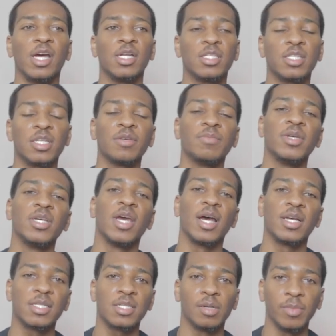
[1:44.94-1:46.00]
and see me
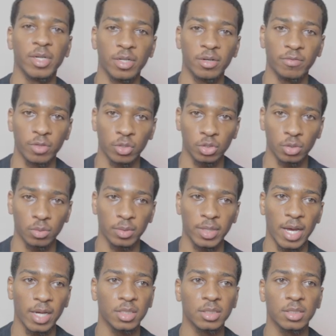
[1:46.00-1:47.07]
as some individual
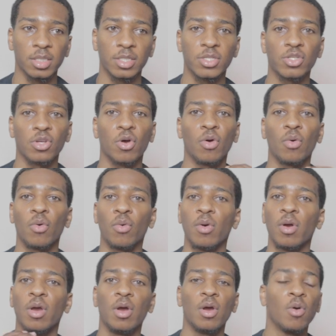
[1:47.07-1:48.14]
that is just so
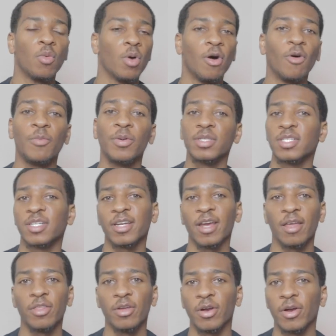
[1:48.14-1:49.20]
well put
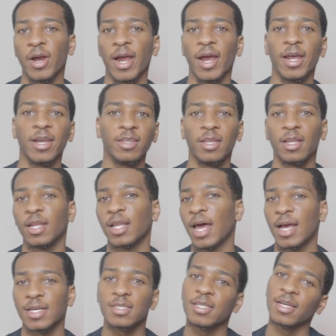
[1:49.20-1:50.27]
together, and the
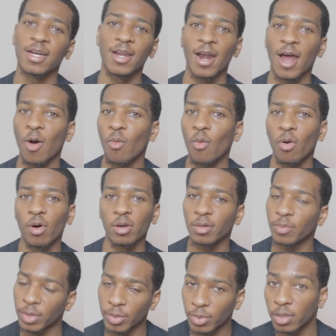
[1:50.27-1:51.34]
last thing that I
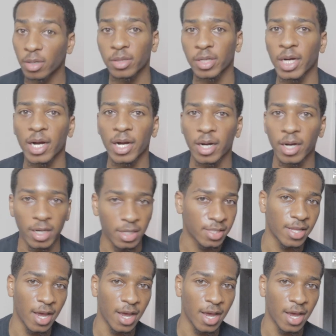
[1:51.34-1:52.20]
want people to think is